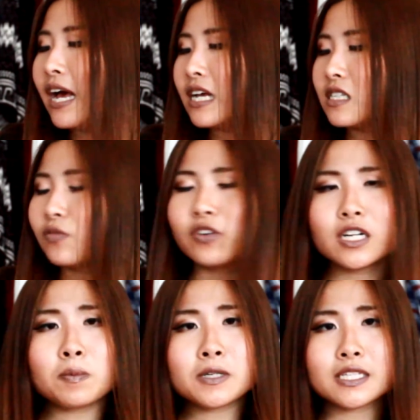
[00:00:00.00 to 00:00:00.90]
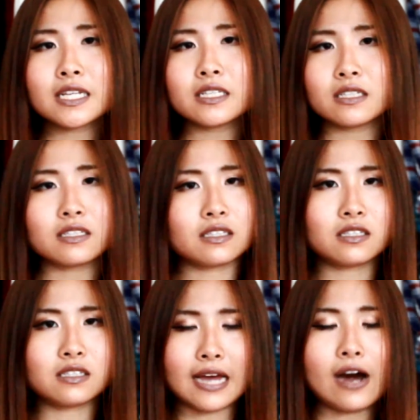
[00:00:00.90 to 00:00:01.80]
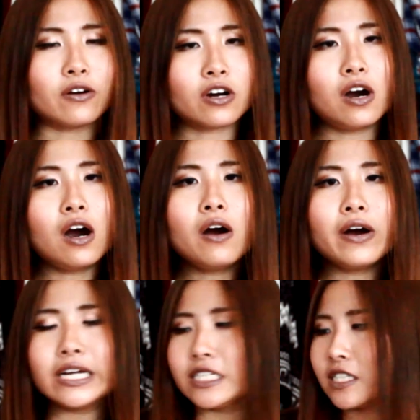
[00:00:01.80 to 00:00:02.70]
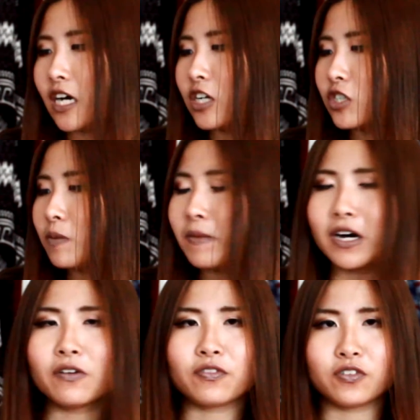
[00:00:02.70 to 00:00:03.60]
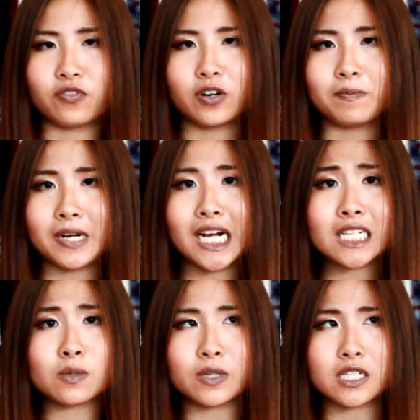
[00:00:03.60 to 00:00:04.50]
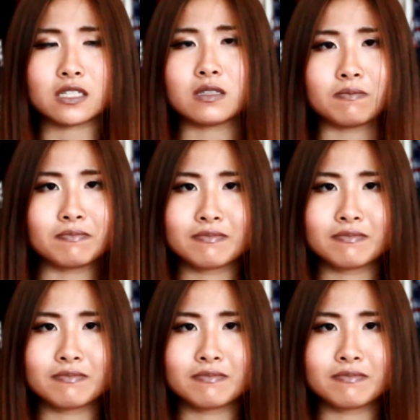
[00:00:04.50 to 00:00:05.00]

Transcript: It's 40% alcohol and it's 100 ml for 4 bucks, which is